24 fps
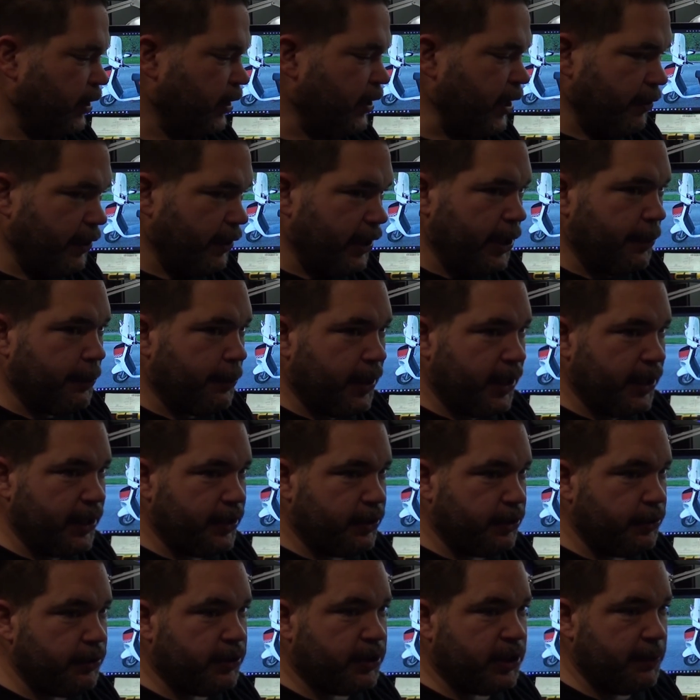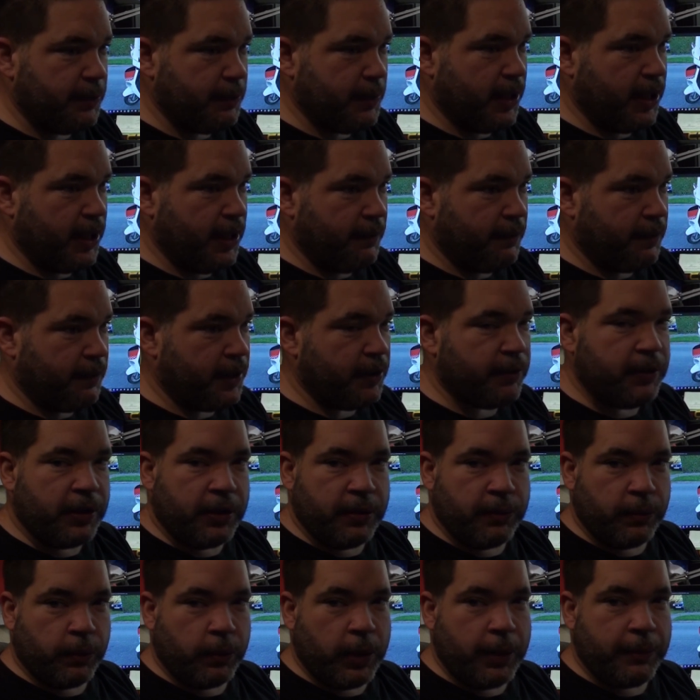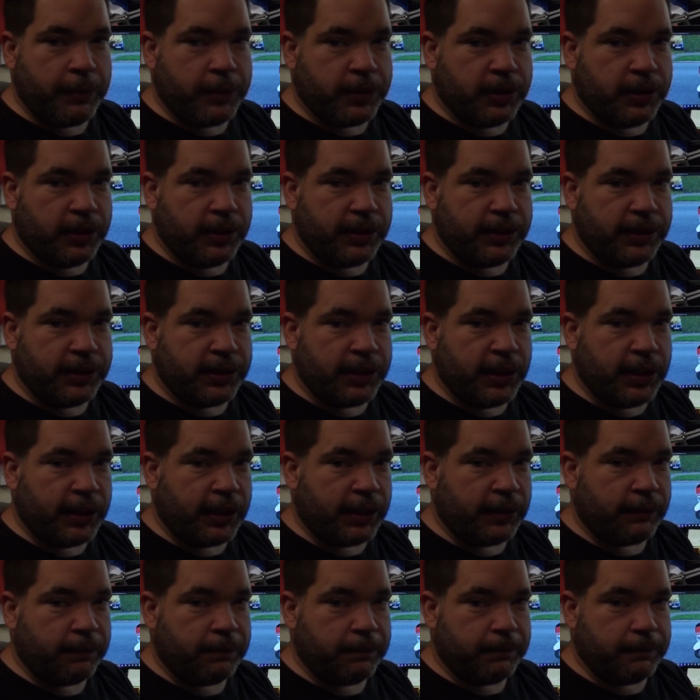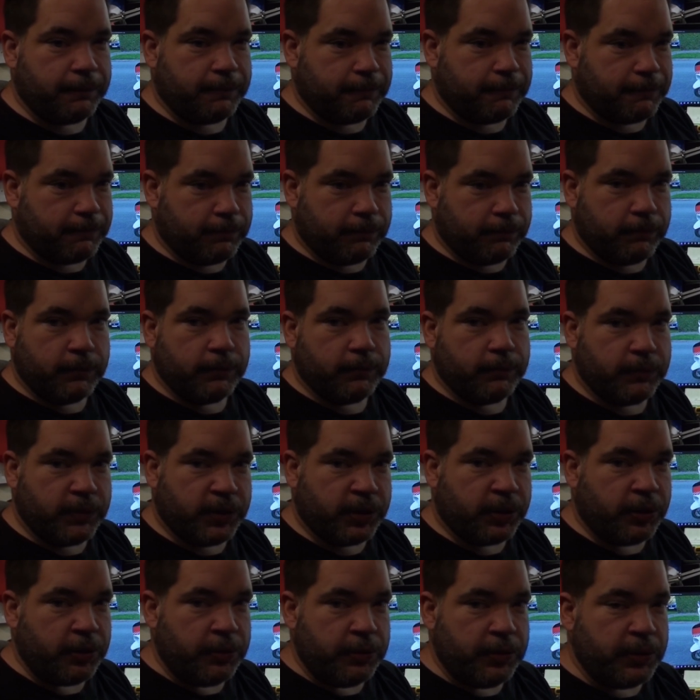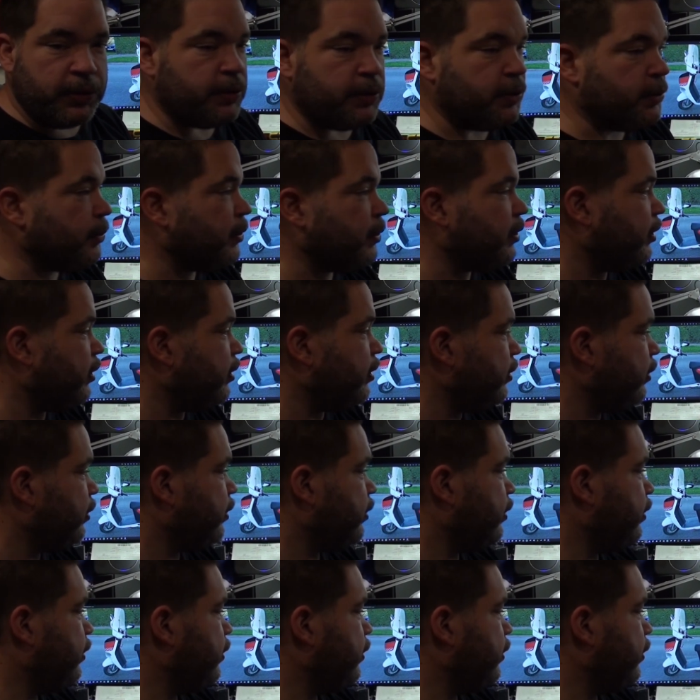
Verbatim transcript: Now, Leeway do seem to have their own website selling scooters and whatnot.